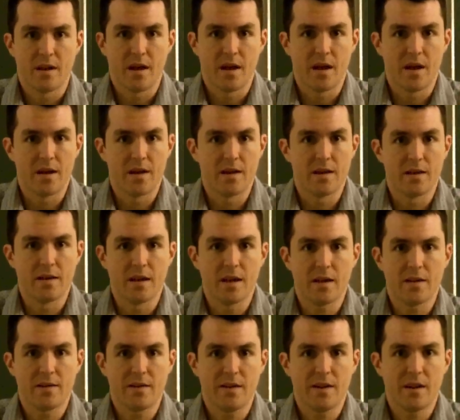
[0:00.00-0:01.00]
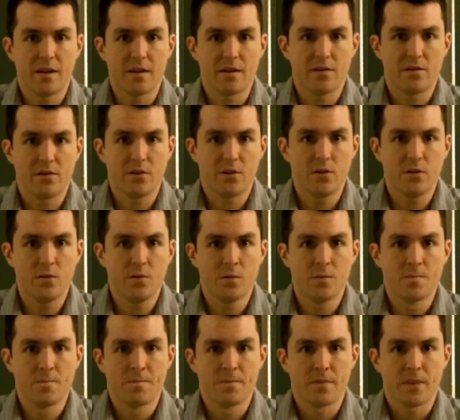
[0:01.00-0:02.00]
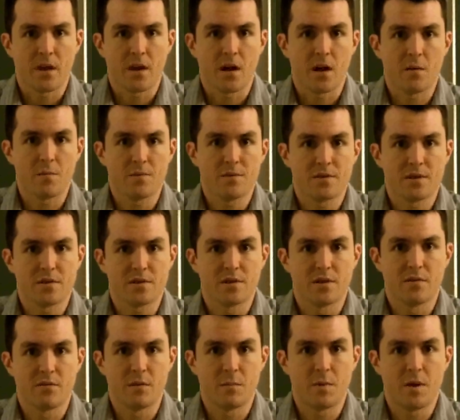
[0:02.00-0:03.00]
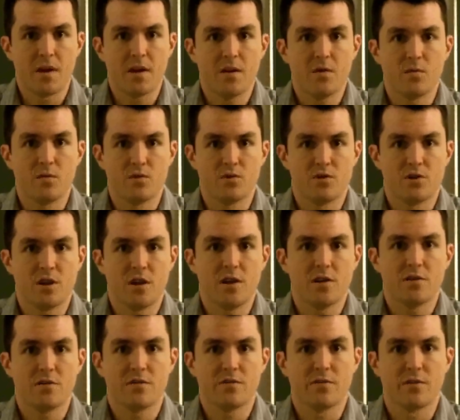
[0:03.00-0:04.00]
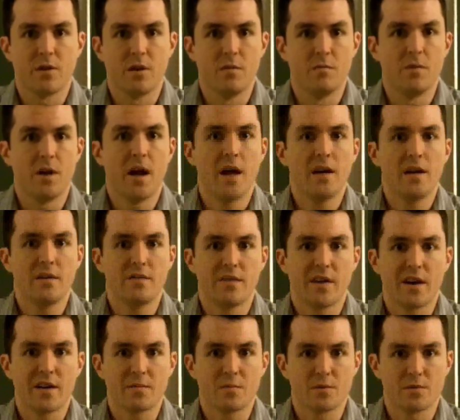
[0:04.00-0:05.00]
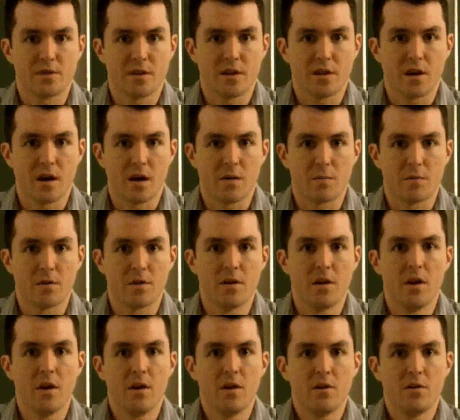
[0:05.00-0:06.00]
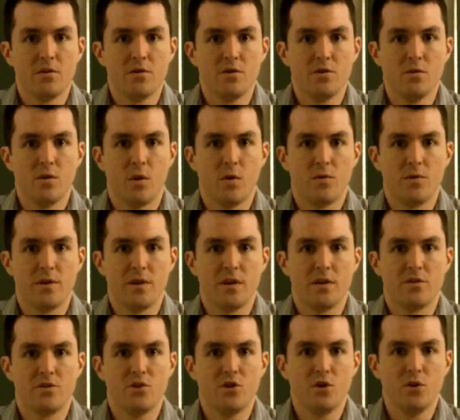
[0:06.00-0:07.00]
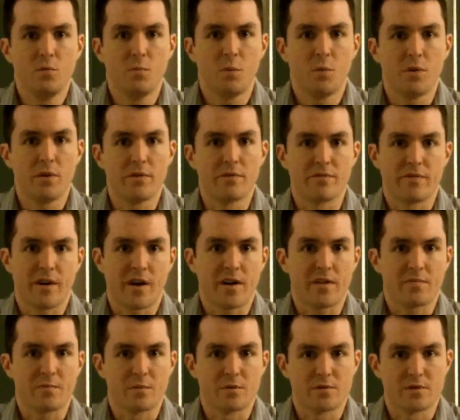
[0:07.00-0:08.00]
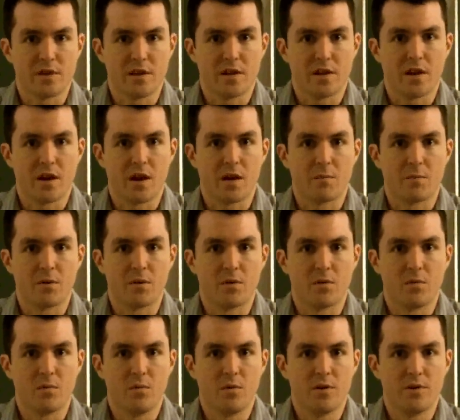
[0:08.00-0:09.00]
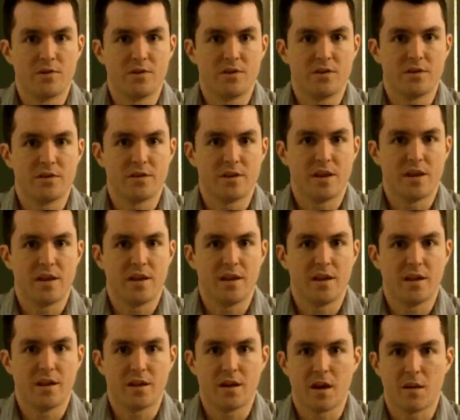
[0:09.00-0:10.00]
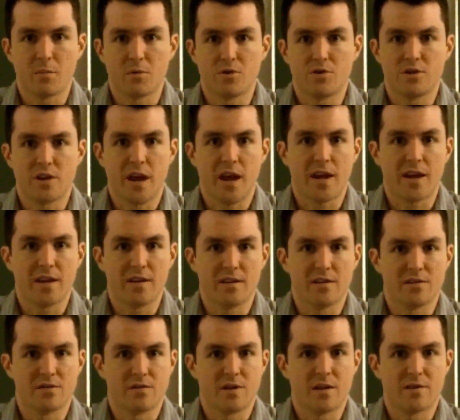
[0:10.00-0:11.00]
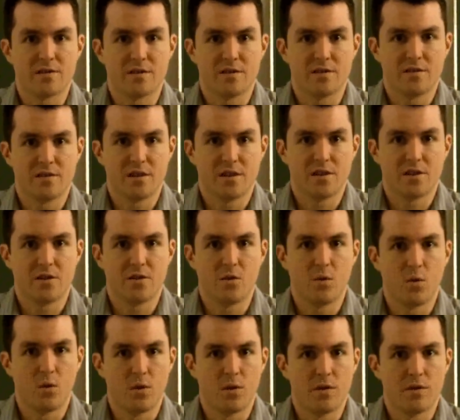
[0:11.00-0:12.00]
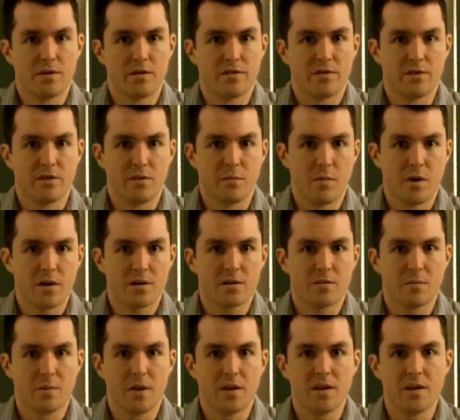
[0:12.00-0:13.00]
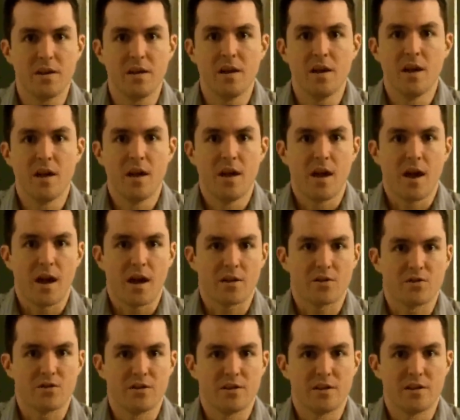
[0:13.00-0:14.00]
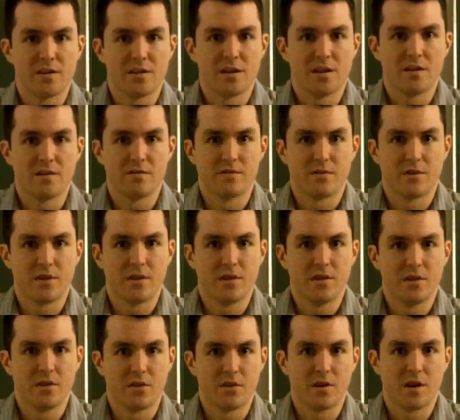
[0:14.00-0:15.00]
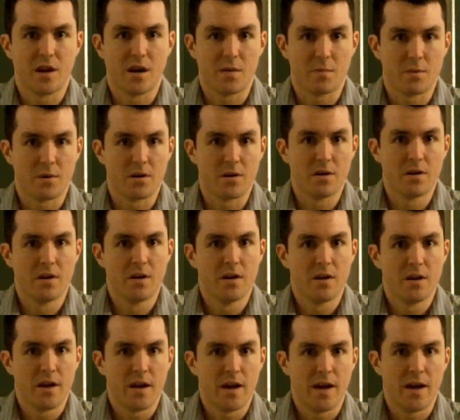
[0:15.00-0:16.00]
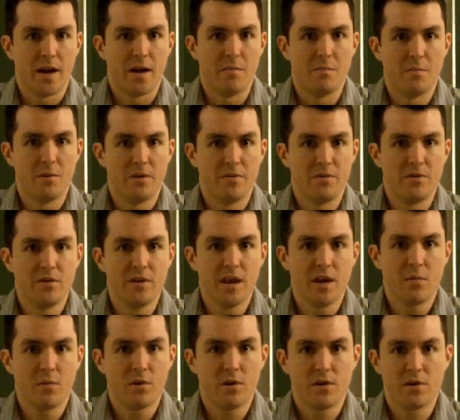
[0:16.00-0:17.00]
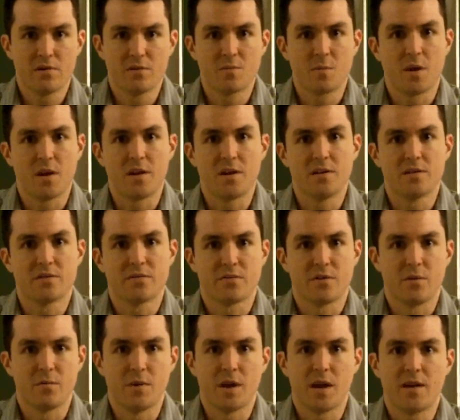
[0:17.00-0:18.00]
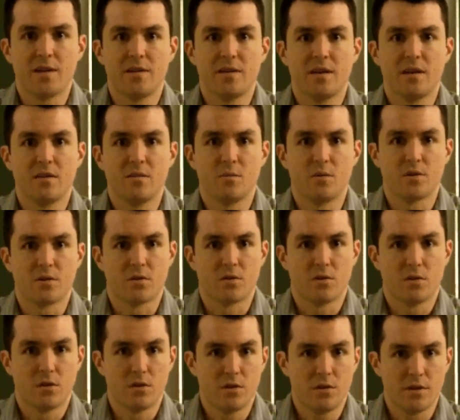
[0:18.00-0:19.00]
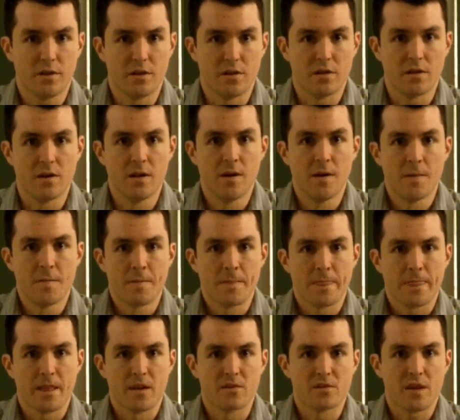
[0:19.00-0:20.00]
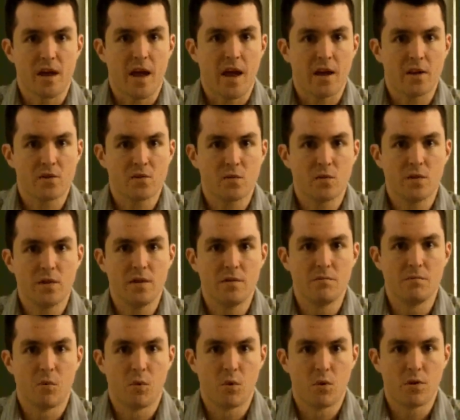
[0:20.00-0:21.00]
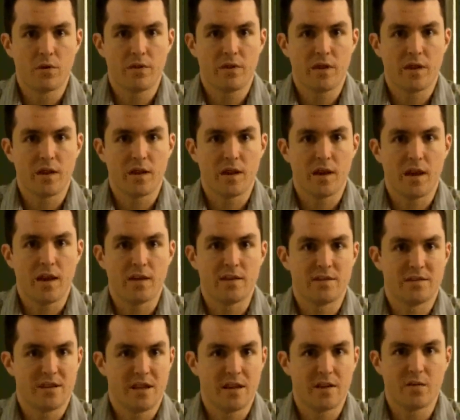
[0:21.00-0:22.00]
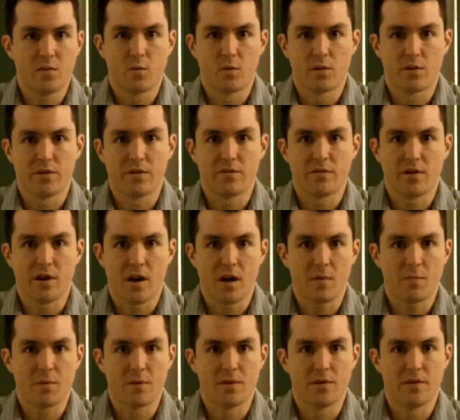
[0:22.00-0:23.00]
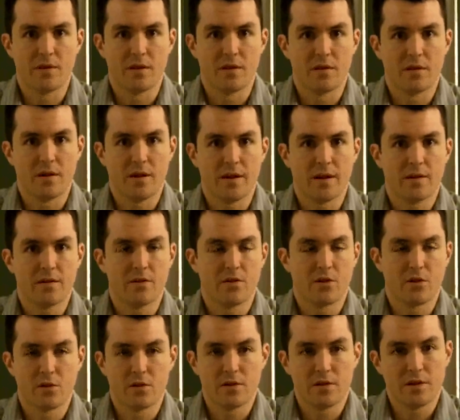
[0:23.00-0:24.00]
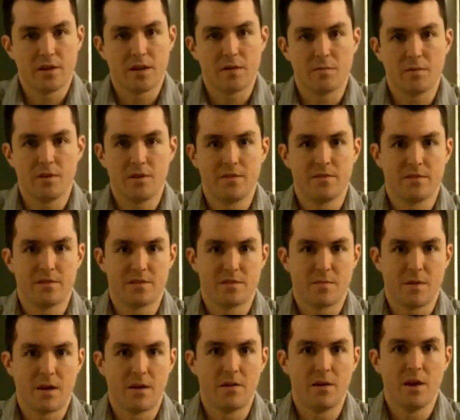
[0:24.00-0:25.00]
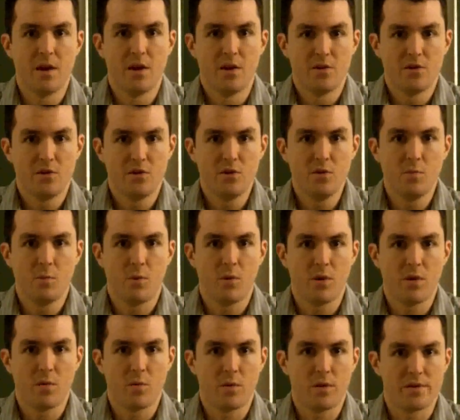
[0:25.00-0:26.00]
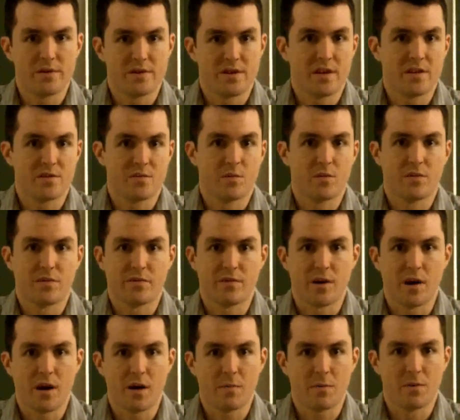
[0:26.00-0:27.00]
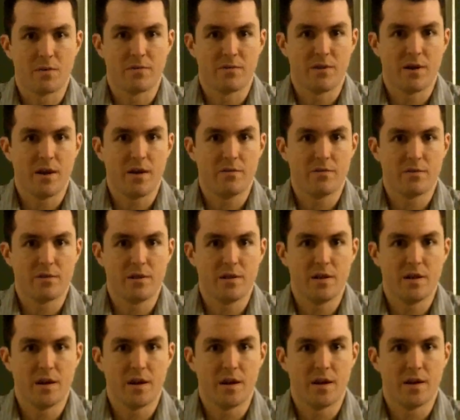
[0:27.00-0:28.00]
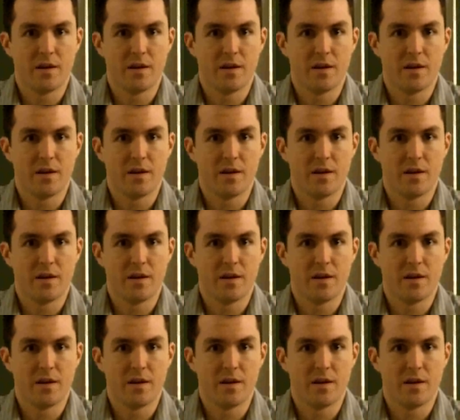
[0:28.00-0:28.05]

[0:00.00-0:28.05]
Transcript: In 1982, the composition of the penny was changed from 95% copper to only 2.5% copper, which is a copper jacket that surrounds a zinc core. And so the modern penny actually contains very little copper. But if you get one of those pennies from 1981 or earlier, there's actually more than a cent worth of copper in there. Currently, I believe it's about 2.1 cents worth of copper for every